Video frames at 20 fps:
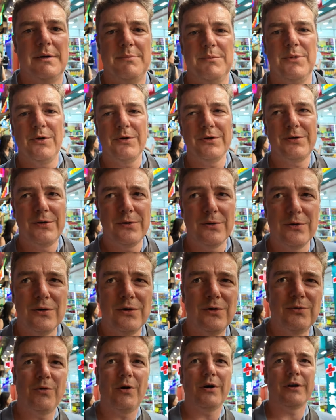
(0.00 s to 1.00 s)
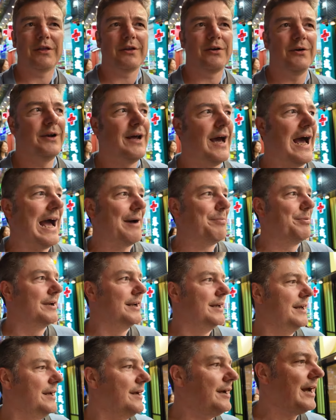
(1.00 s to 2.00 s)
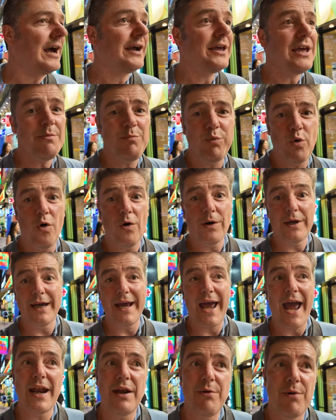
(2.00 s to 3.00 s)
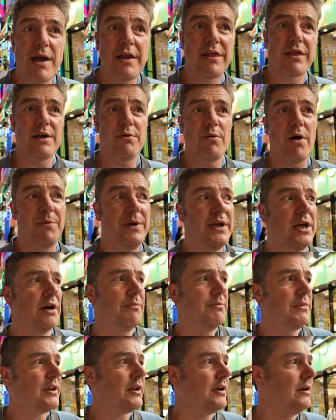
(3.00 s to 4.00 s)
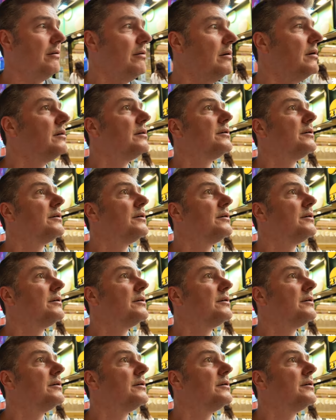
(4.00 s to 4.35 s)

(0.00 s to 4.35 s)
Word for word: I'm not sure what's going to happen here. I'll keep walking anyway, see what we come to.